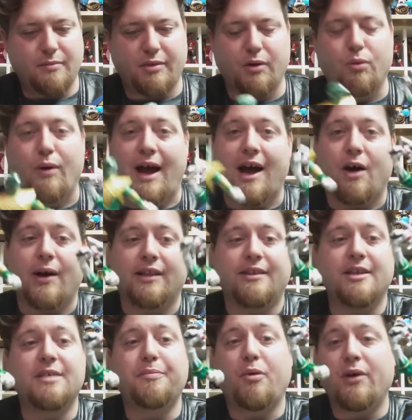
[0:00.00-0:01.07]
But wow, at
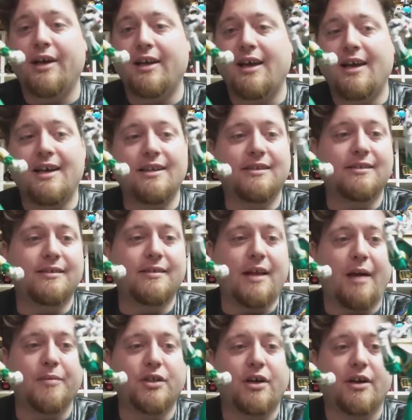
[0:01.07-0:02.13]
this point, guys,
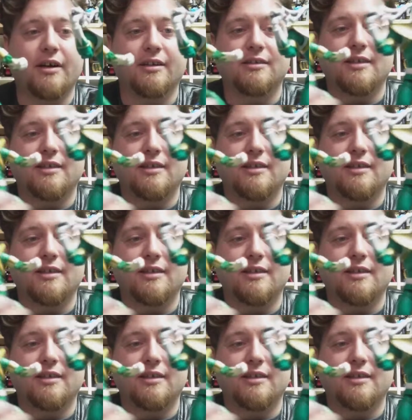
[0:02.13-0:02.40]
I'm sorry to